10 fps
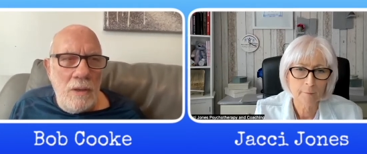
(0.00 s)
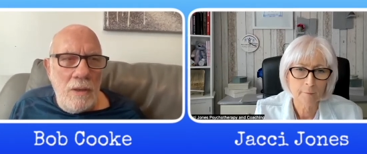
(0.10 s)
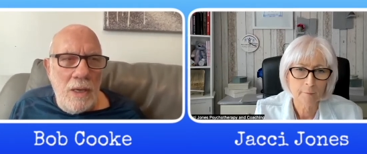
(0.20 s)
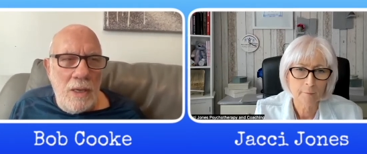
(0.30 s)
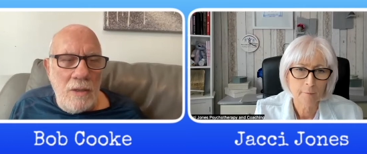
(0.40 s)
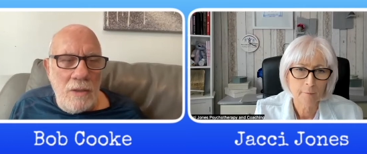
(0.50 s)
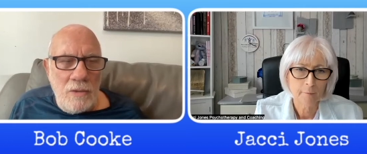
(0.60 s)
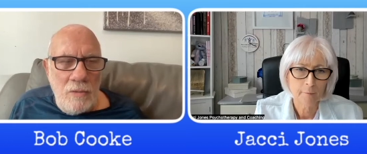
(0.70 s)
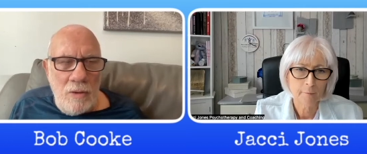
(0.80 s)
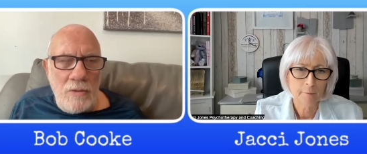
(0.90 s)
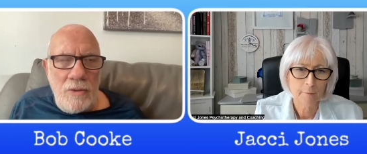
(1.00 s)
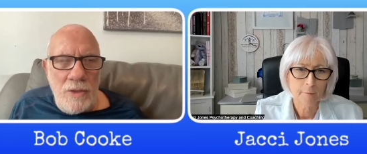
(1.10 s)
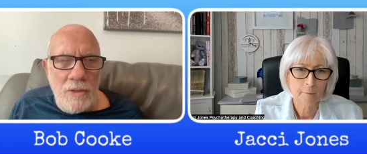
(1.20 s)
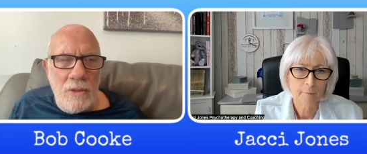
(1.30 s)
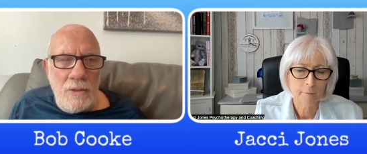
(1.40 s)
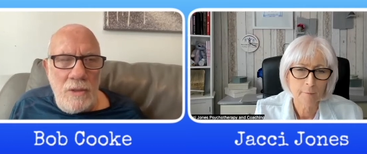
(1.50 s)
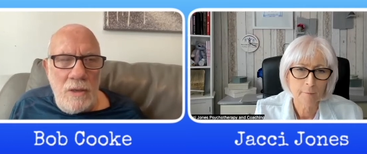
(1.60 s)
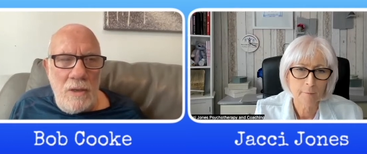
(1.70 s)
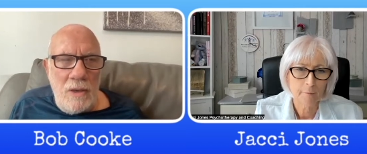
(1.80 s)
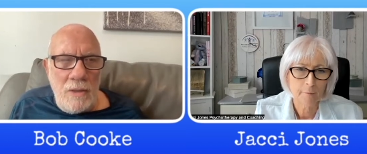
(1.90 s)
Speaker 1: get the strokes of these
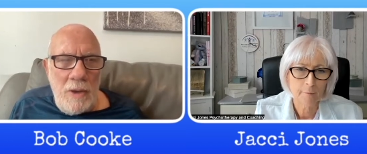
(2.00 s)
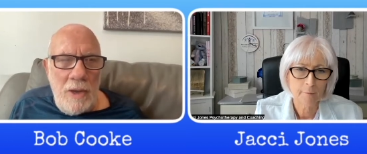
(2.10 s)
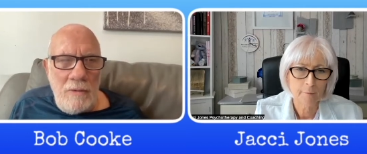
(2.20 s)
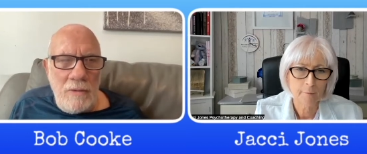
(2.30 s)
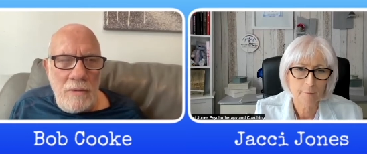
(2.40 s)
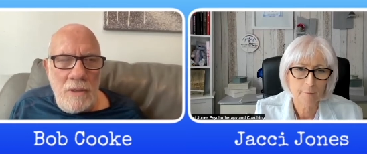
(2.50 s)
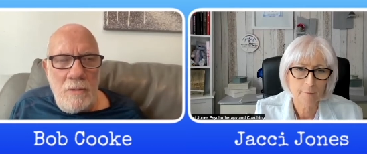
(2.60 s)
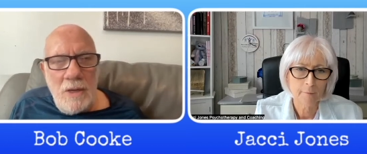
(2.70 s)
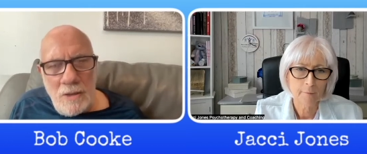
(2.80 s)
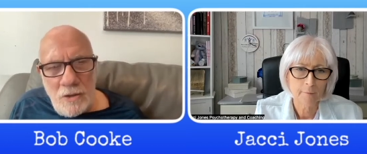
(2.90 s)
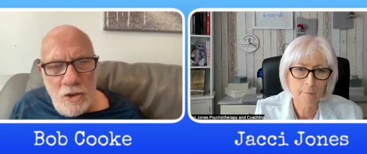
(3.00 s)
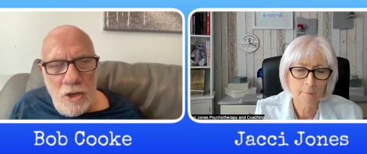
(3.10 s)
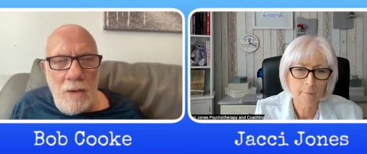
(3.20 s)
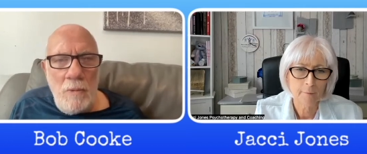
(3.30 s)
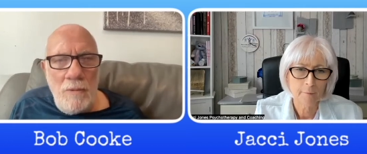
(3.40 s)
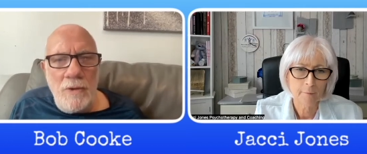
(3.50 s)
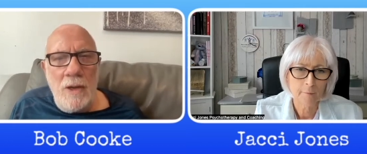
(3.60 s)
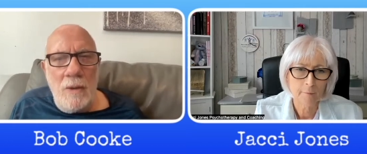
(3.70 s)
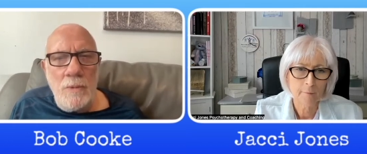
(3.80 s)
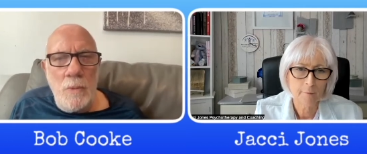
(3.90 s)
internalized pounds. So, yes, shame often
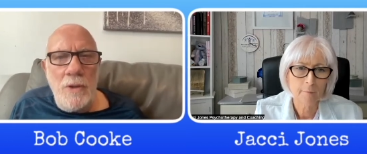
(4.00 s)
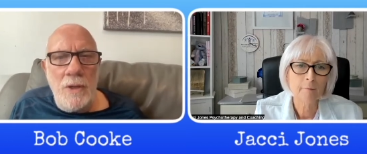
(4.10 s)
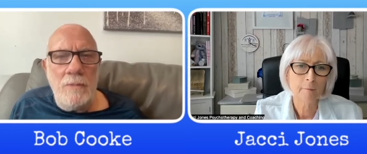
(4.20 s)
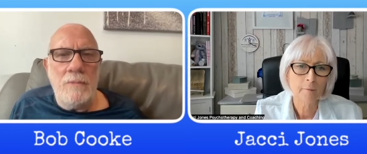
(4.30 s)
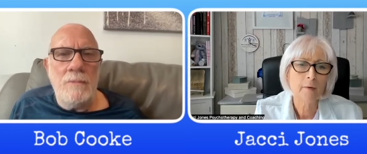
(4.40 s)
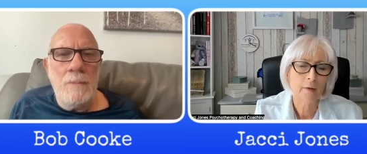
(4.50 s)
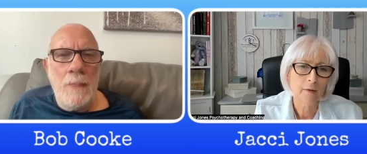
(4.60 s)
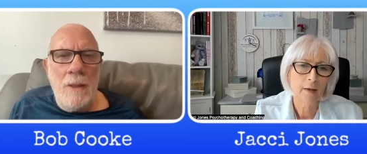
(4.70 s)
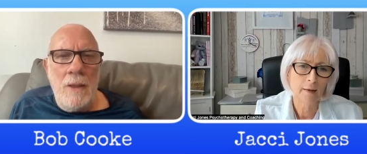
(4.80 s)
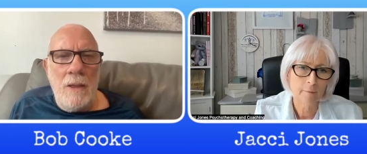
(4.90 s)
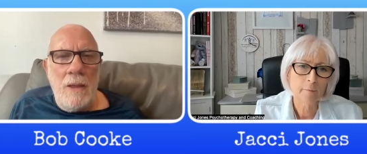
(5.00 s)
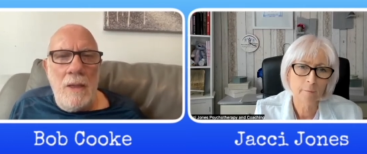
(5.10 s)
comes with it. Yeah.